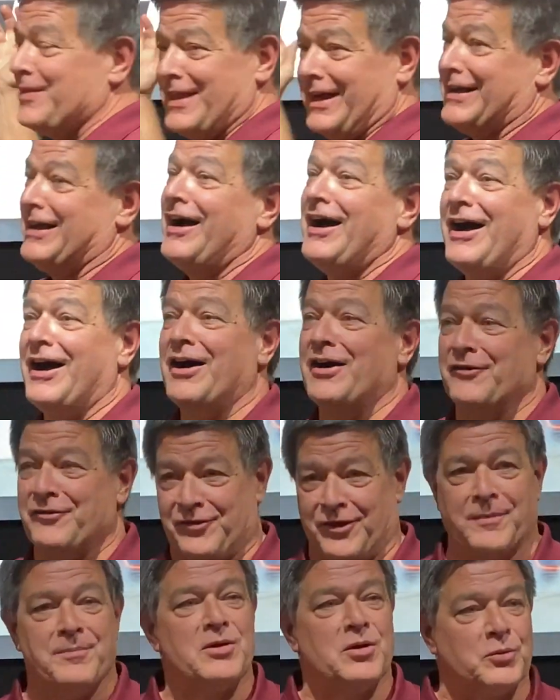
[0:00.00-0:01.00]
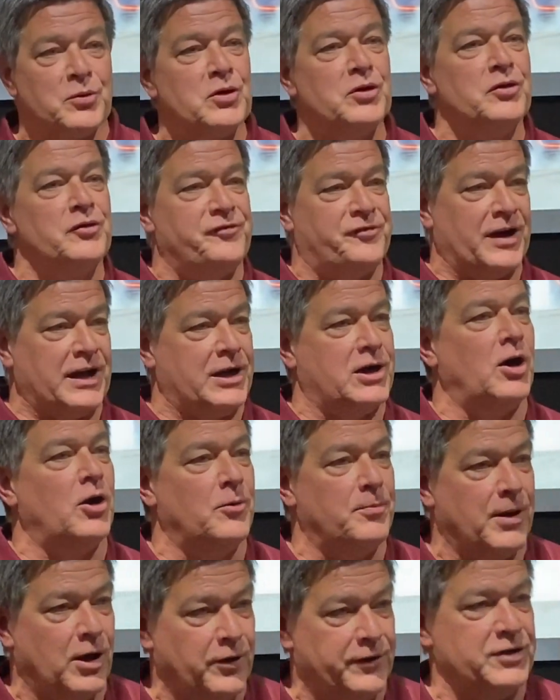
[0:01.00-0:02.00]
the car from the roof at
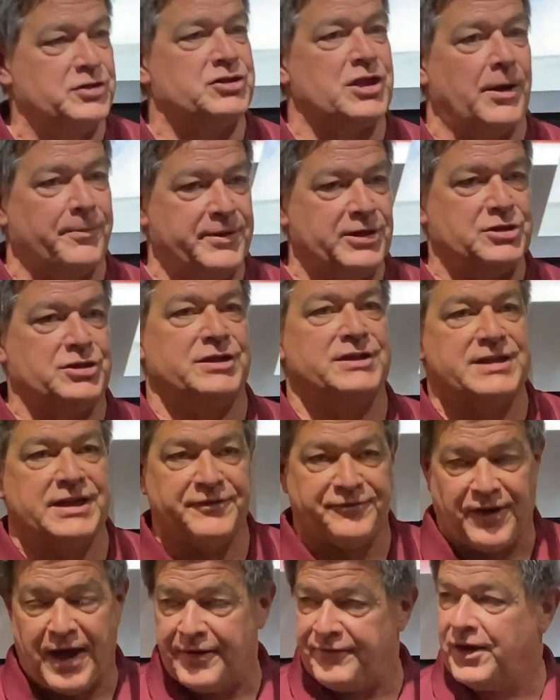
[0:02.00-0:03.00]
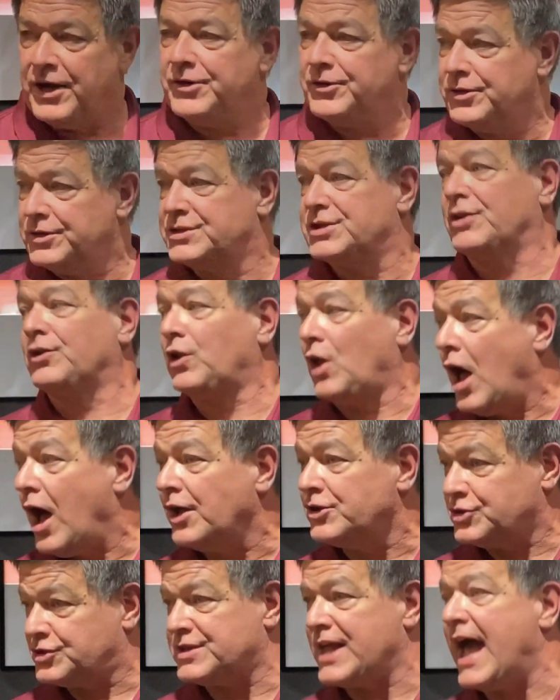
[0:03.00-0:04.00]
Cobo, the Shelby GT500, to
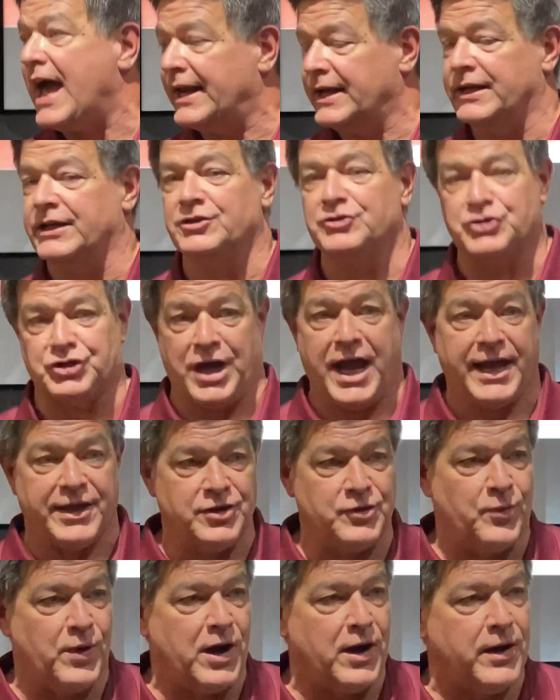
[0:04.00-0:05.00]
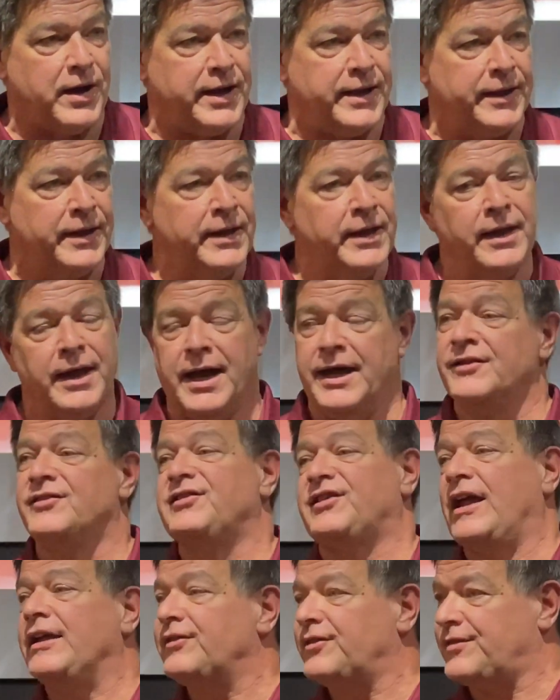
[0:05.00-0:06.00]
launch that in January, and
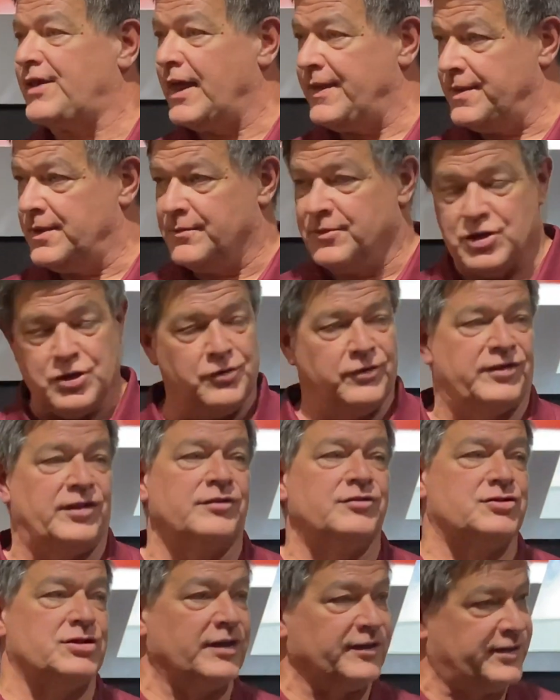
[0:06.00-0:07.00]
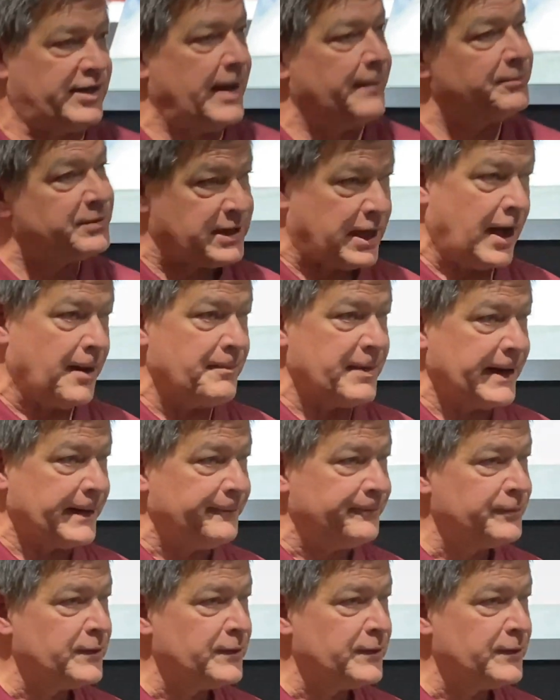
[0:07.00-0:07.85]
since then the news has just kept coming.